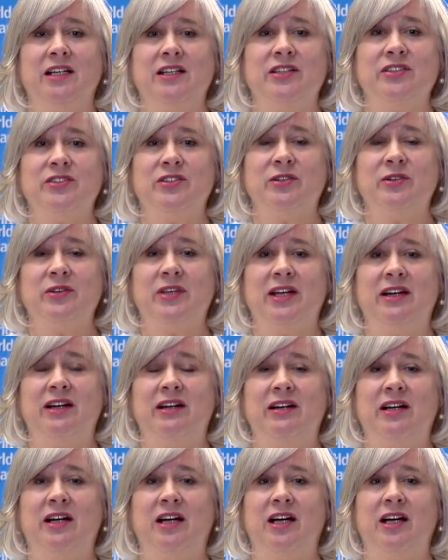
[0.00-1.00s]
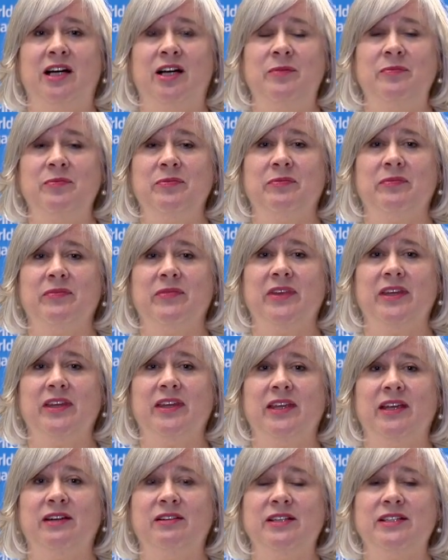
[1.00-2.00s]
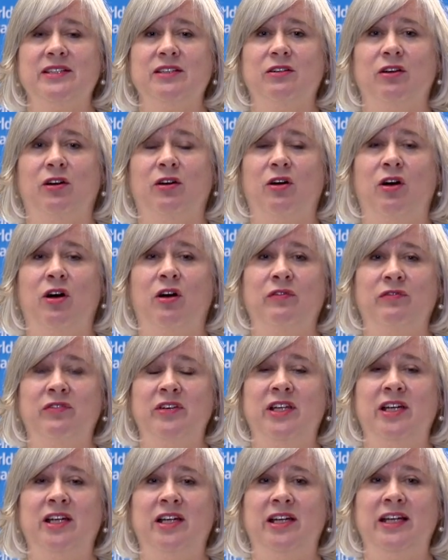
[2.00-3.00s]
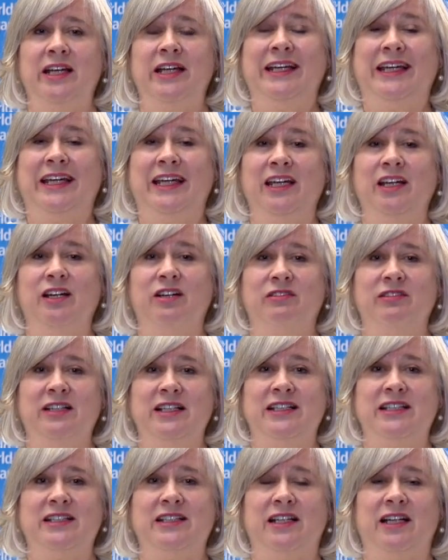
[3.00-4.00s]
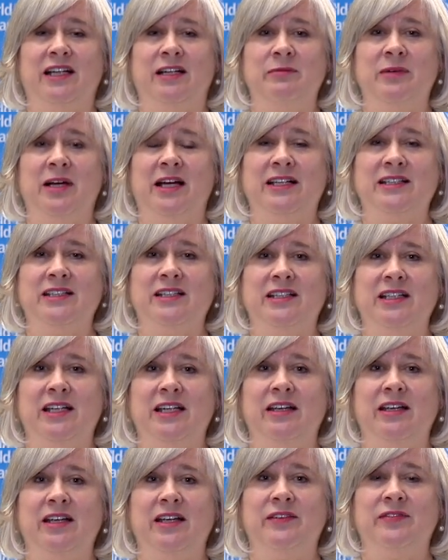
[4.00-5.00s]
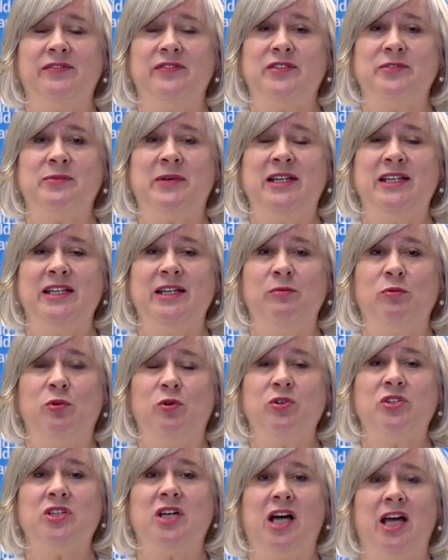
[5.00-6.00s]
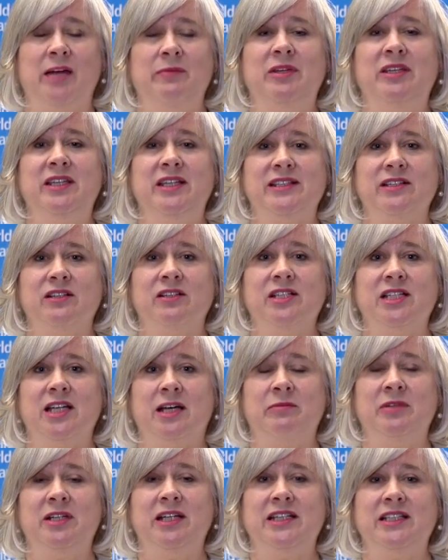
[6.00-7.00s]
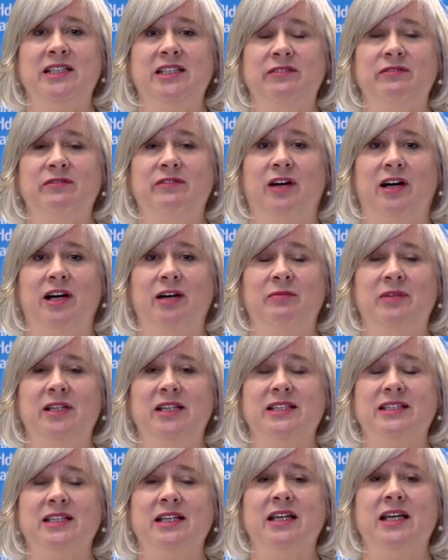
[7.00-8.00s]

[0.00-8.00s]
So there, um, there is often a, an increased um, hazard if spending more time in these contaminated environments.